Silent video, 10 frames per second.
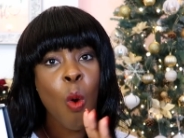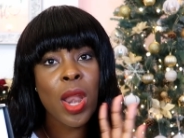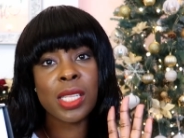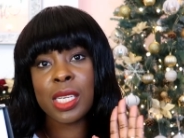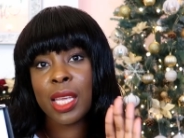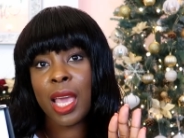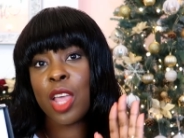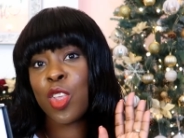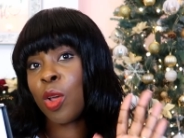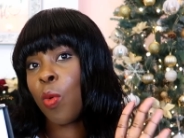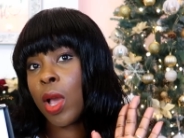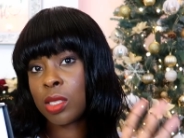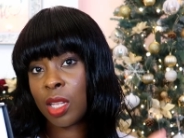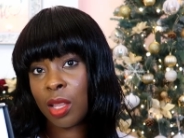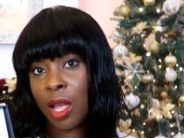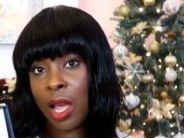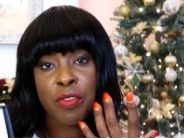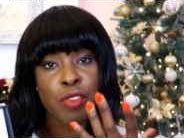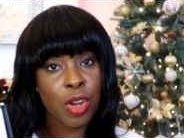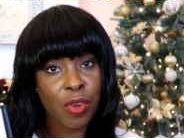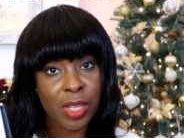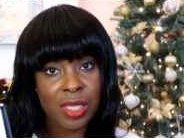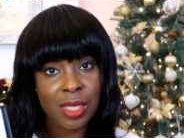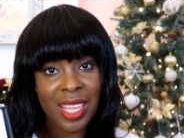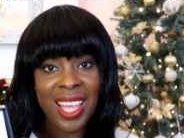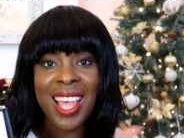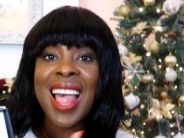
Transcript: but I did get another YSL fragrance